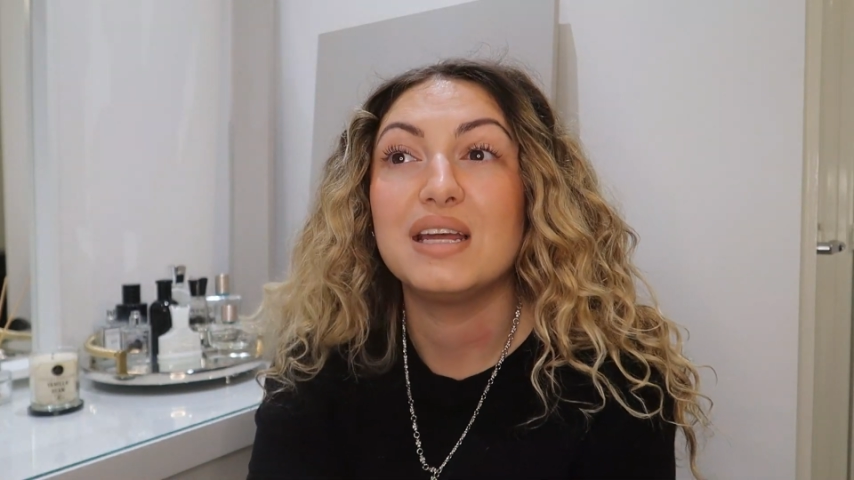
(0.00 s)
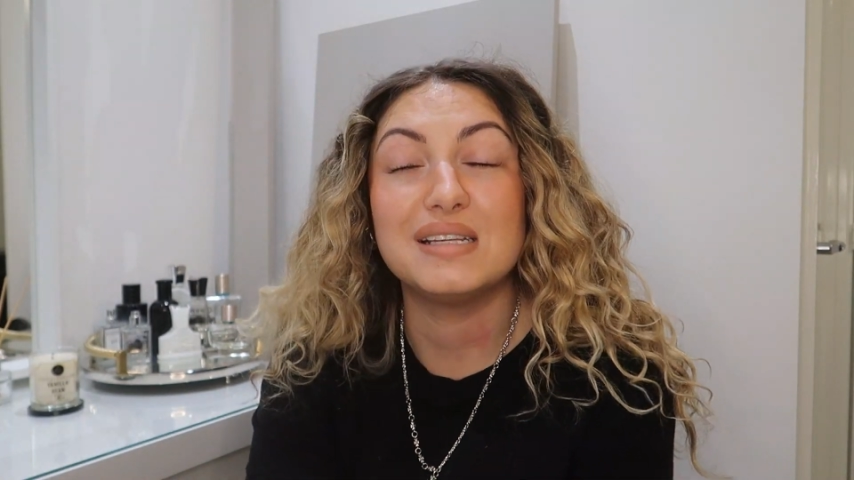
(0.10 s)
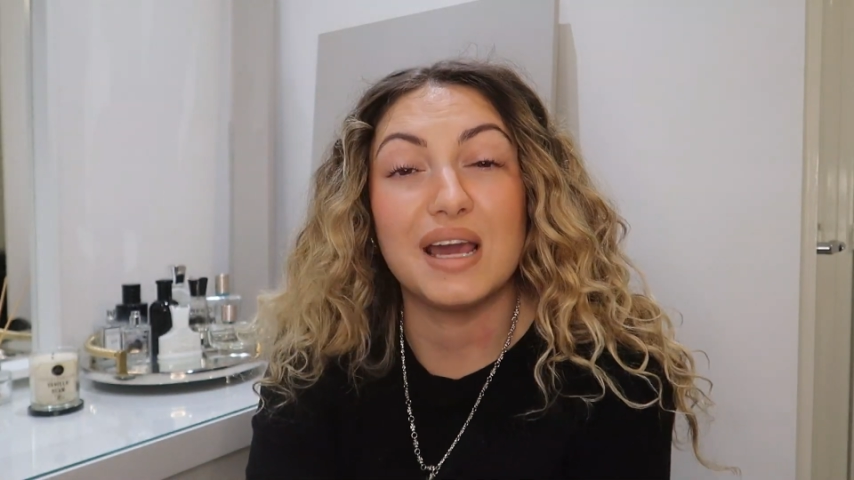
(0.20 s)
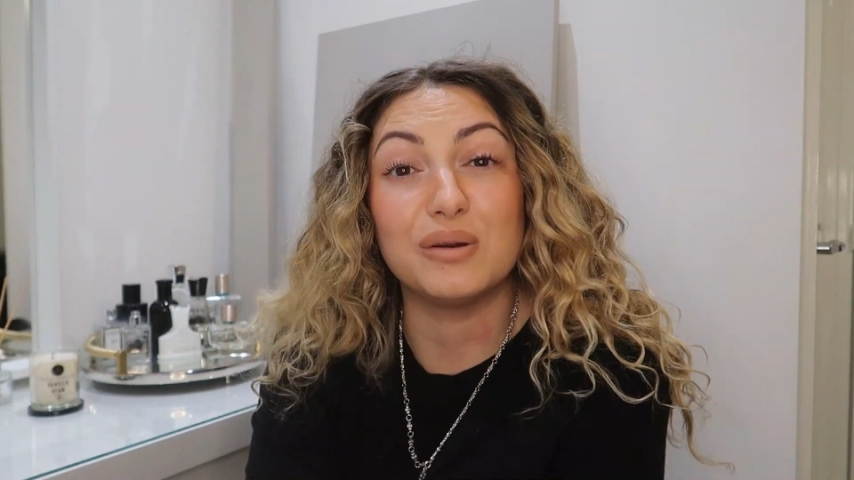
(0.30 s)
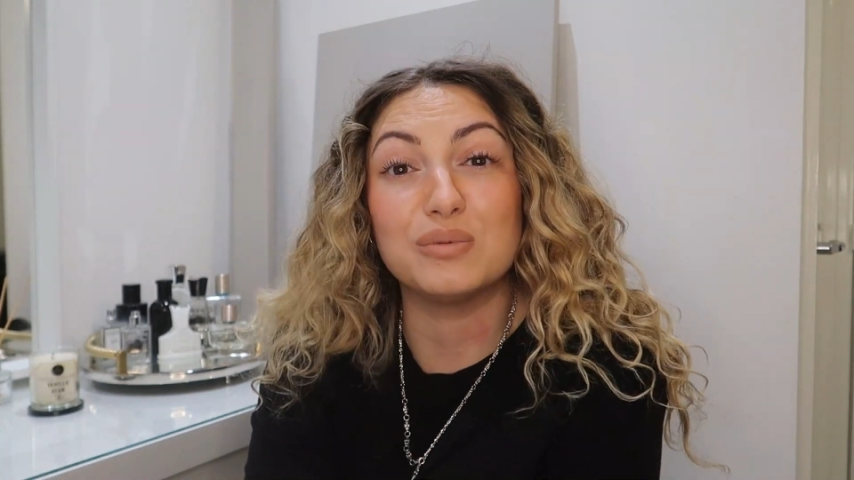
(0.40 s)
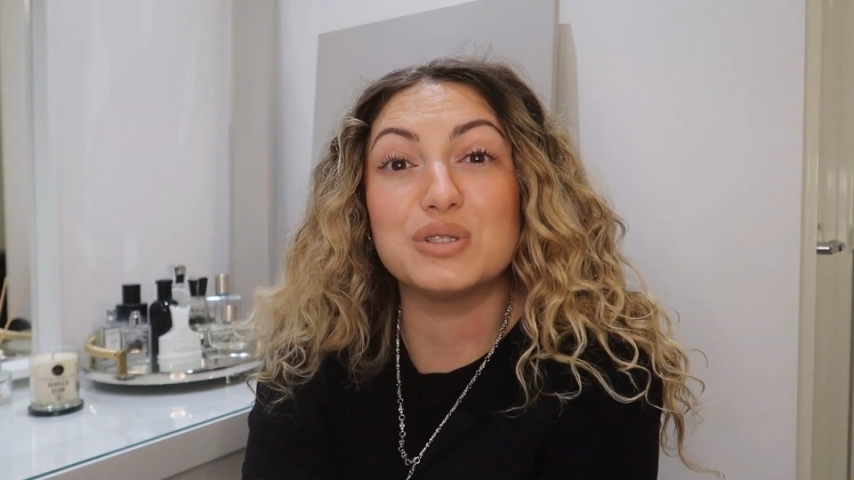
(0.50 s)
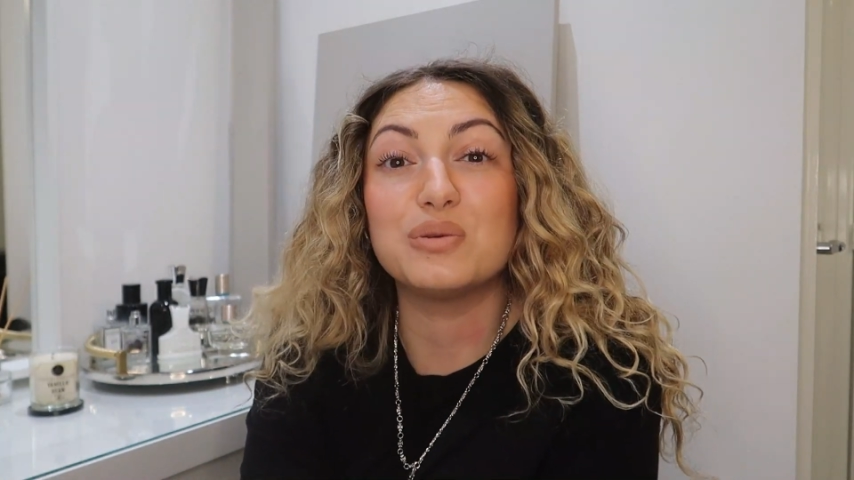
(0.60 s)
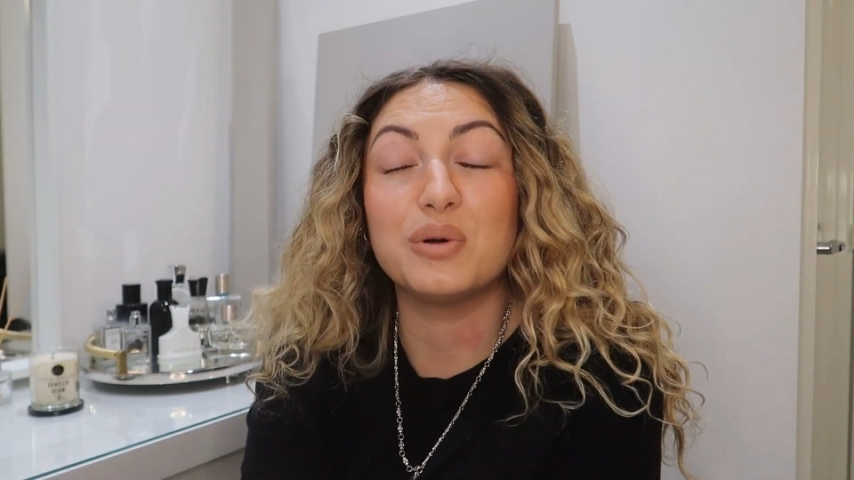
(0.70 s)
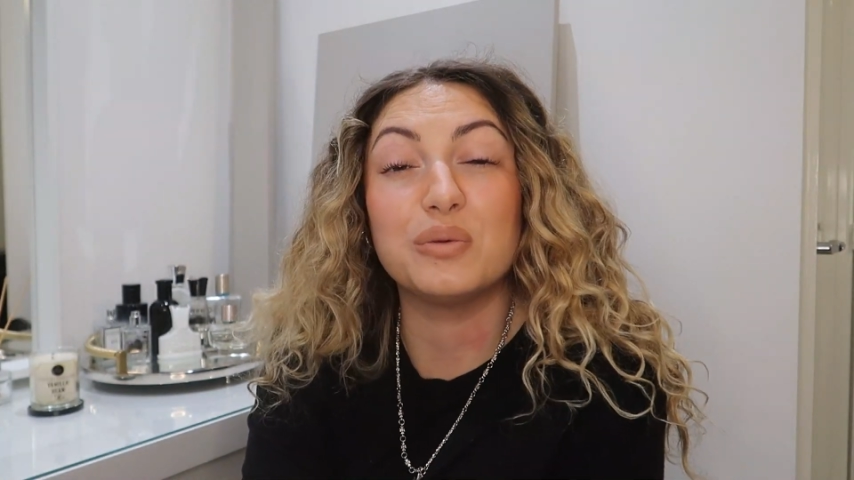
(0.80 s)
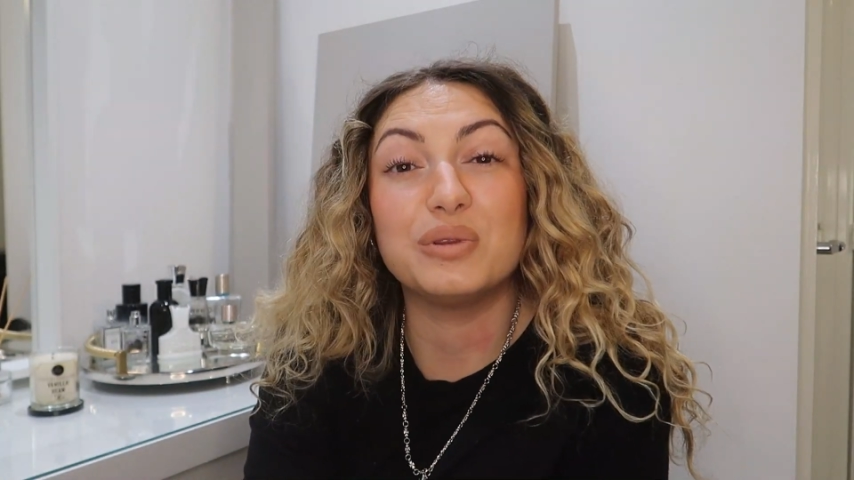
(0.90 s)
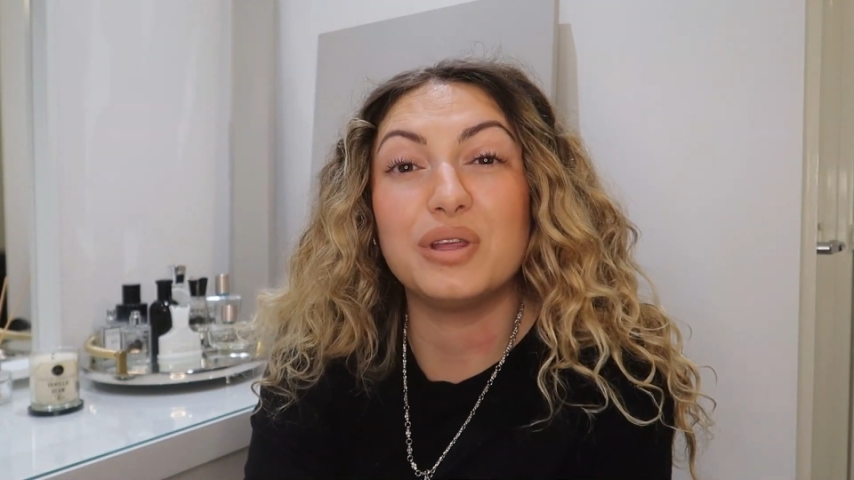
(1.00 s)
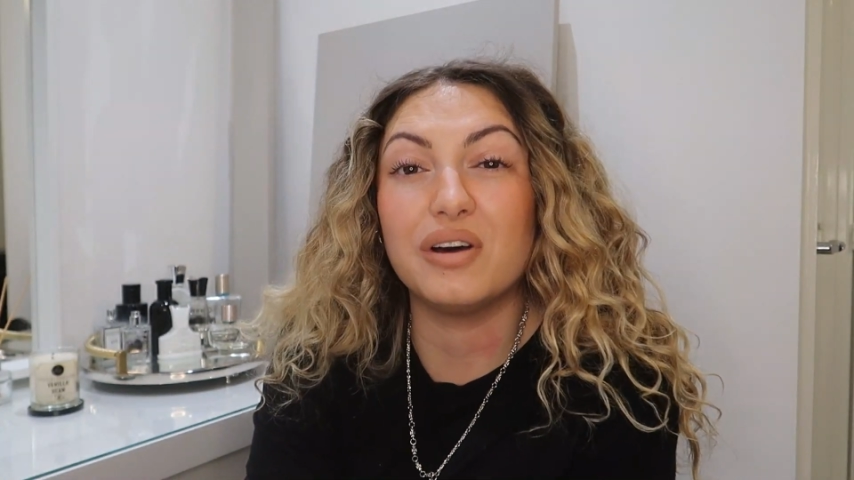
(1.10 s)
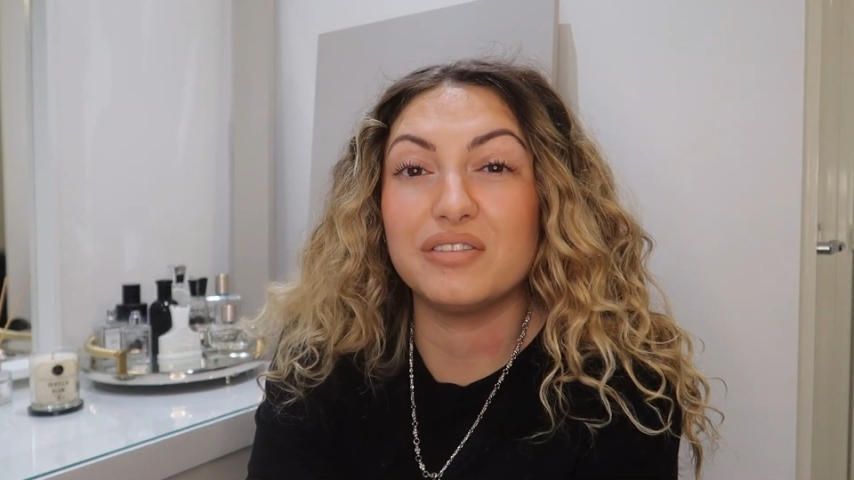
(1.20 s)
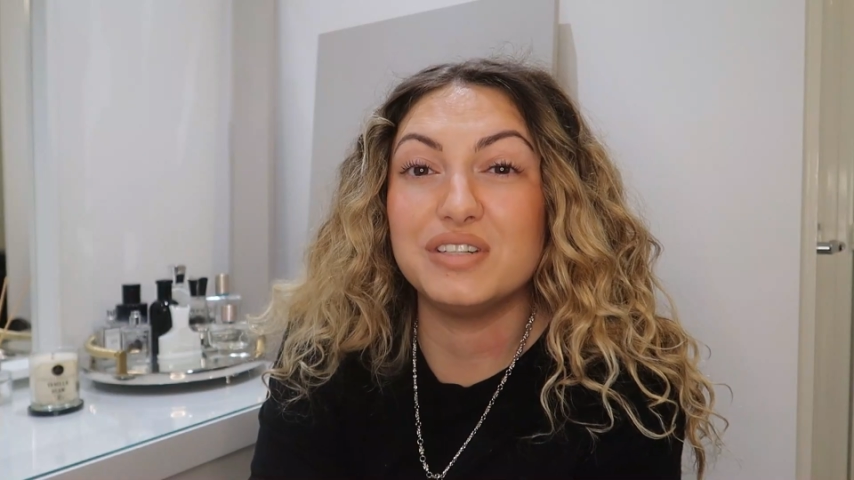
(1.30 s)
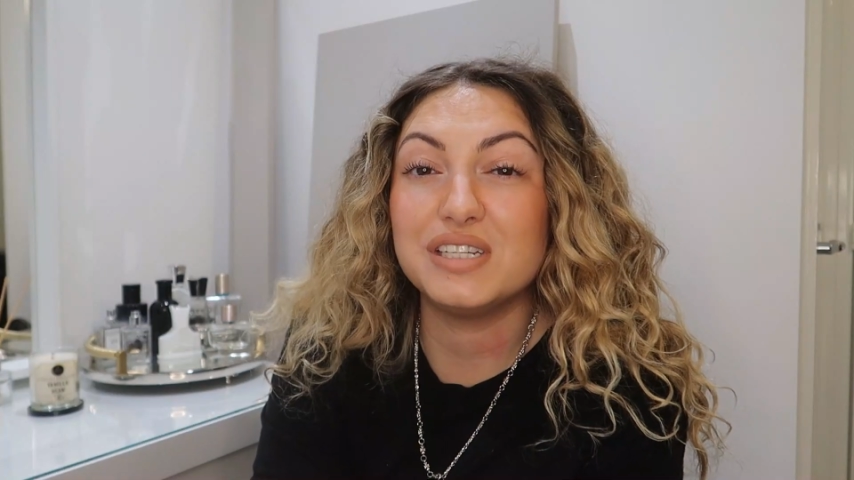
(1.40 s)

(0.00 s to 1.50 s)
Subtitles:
Dan was the one with the eye for